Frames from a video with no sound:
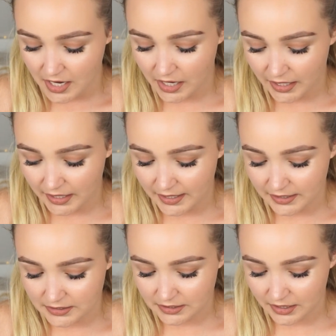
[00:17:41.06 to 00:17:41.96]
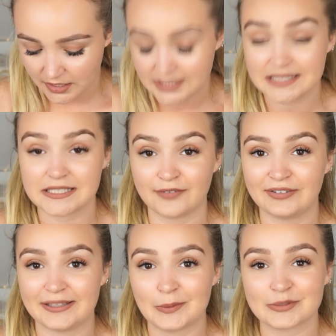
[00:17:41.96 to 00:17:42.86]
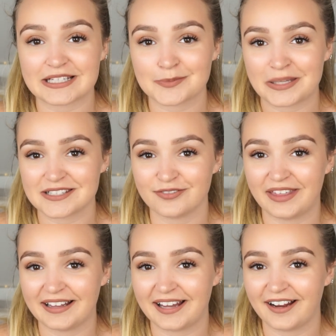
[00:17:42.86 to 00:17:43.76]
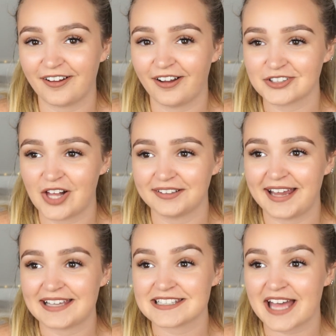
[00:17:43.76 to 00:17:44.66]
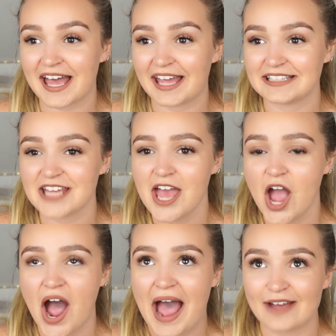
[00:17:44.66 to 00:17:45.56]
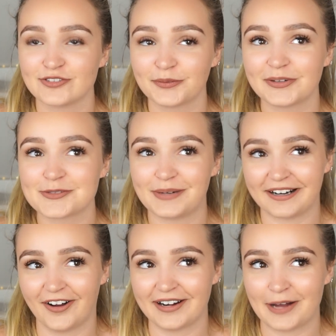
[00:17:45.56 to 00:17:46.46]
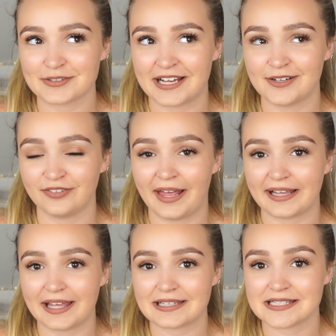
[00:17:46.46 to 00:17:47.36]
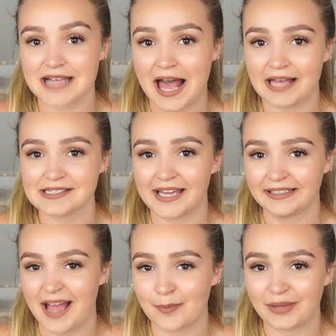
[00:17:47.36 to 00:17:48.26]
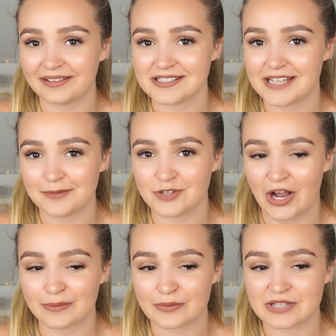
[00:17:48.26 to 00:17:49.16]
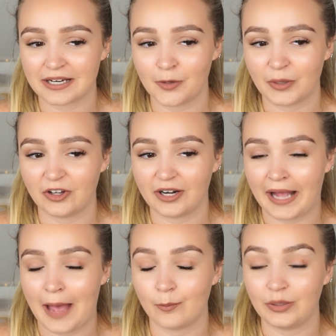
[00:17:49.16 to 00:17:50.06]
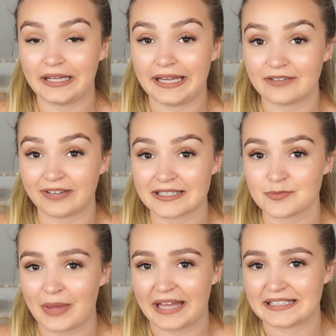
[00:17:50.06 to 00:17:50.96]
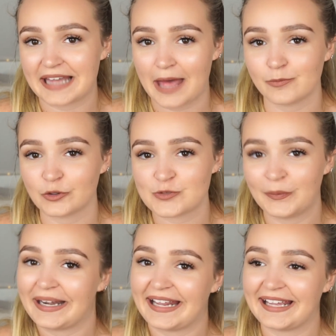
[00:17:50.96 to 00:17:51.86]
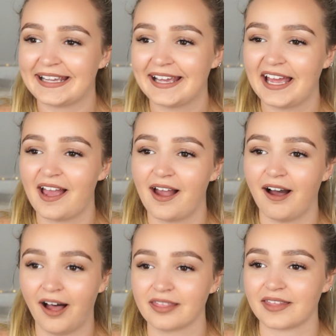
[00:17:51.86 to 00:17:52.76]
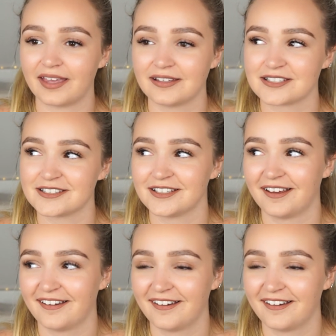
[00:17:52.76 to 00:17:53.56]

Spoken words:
And this is definitely the most expensive thing that I got on holidays. And afterwards, when I got it, I was kind of like sad and happy at the same time. I was like, oh my god, I can't believe I spend that much money on this.